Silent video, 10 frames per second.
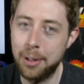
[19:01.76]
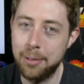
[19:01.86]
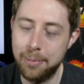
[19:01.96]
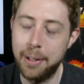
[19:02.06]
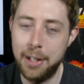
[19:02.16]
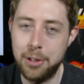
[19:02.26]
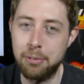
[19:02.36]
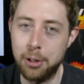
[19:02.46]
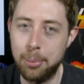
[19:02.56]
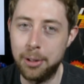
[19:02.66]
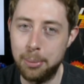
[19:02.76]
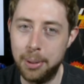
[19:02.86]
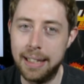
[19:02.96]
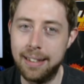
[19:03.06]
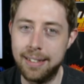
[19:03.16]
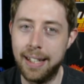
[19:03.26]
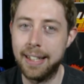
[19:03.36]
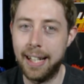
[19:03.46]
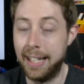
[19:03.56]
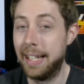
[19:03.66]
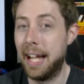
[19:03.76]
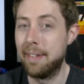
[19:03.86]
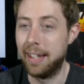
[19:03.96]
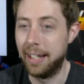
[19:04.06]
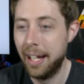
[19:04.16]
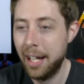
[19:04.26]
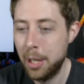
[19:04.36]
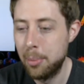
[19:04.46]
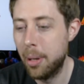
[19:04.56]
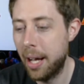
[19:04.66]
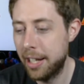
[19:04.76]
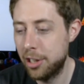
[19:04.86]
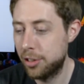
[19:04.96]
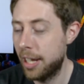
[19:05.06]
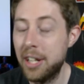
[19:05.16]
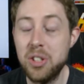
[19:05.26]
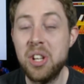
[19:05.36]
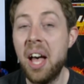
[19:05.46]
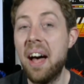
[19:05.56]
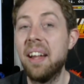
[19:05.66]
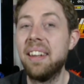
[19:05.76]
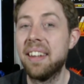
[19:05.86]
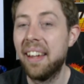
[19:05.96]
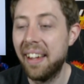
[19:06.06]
got financial responsibilities now that I didn't have then, but I just can't